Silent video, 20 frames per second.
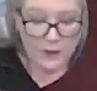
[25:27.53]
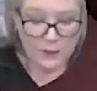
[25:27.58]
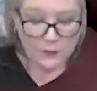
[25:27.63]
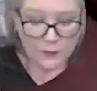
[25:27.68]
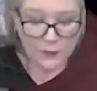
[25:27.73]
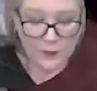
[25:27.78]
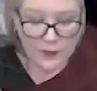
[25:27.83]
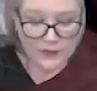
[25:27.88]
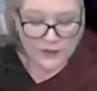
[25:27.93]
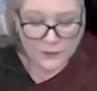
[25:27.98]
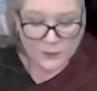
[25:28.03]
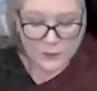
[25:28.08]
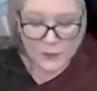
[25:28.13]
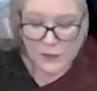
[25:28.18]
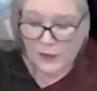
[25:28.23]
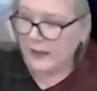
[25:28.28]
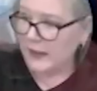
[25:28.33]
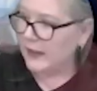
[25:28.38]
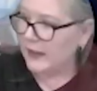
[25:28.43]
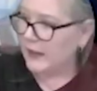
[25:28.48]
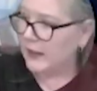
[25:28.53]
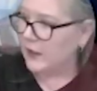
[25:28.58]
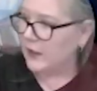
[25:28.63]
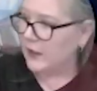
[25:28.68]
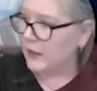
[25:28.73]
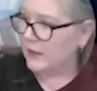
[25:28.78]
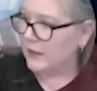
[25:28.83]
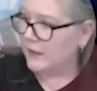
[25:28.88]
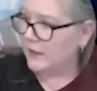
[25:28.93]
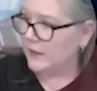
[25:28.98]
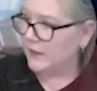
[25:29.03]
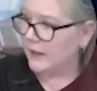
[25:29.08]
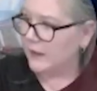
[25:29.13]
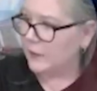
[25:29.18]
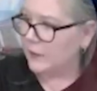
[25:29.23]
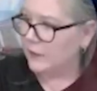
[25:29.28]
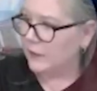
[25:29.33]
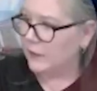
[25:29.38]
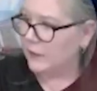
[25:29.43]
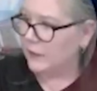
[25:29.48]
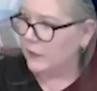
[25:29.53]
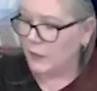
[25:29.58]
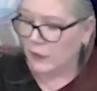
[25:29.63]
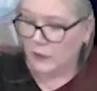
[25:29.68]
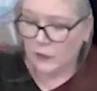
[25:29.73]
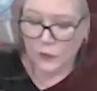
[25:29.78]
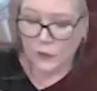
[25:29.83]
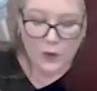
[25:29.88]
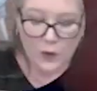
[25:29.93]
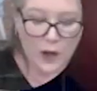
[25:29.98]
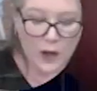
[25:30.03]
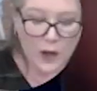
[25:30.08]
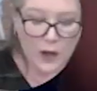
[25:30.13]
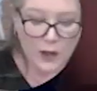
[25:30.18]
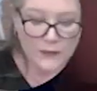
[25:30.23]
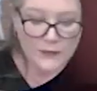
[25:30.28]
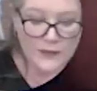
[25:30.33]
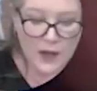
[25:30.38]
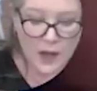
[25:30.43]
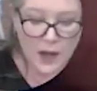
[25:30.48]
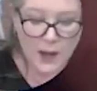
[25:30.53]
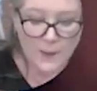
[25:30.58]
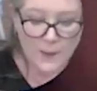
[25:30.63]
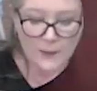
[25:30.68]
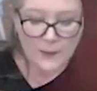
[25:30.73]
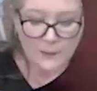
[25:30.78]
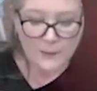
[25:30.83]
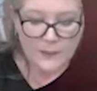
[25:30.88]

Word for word: So I just put it here in the center of the circle on top,